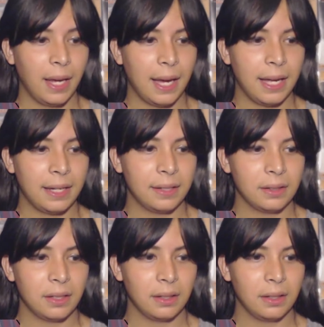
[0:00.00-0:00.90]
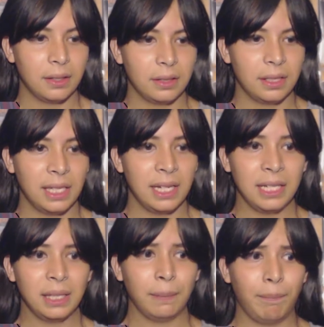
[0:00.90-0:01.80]
and
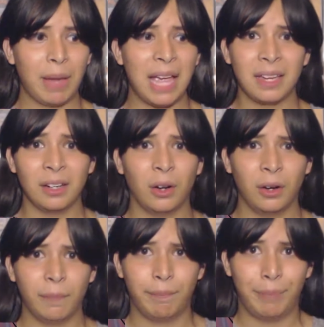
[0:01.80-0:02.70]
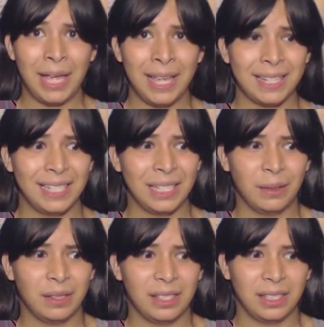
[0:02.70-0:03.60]
she's back in her bed.
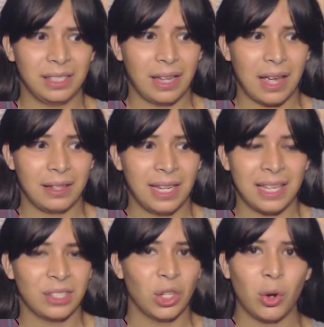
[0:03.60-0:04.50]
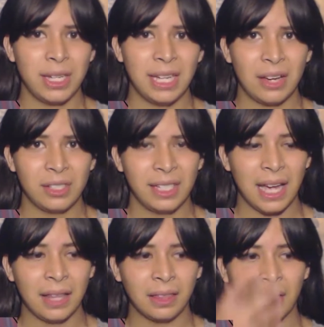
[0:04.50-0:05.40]
She has no idea how she
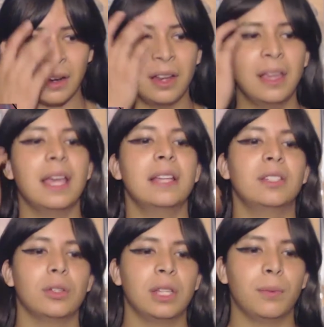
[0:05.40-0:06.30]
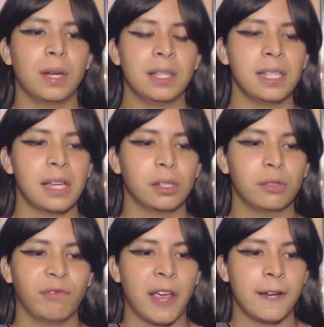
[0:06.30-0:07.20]
got there, and so she rushes out
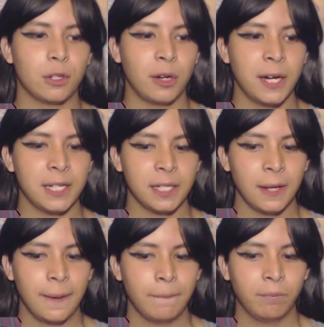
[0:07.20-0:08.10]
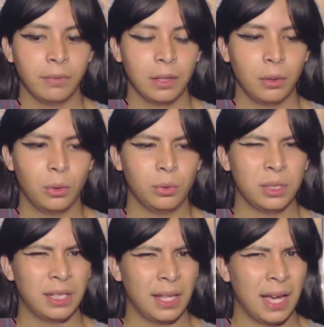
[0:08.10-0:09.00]
to find Trish,
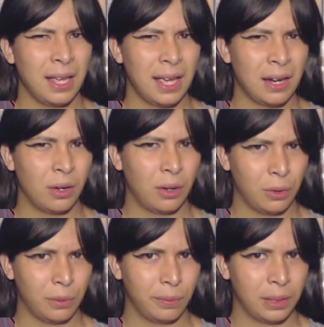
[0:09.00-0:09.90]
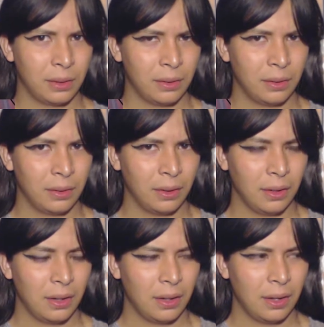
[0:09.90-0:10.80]
who's not at home.
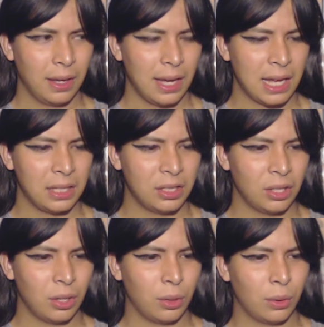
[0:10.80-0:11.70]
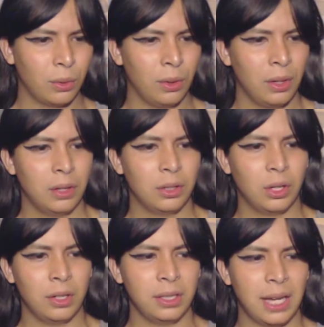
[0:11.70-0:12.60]
And so
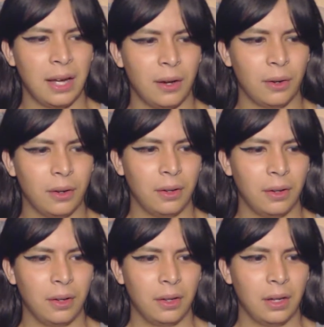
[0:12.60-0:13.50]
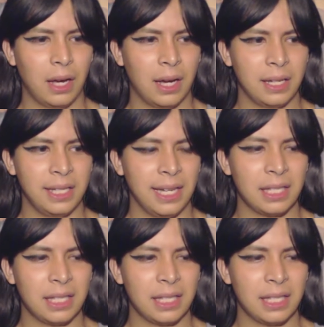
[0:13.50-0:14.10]
turns out she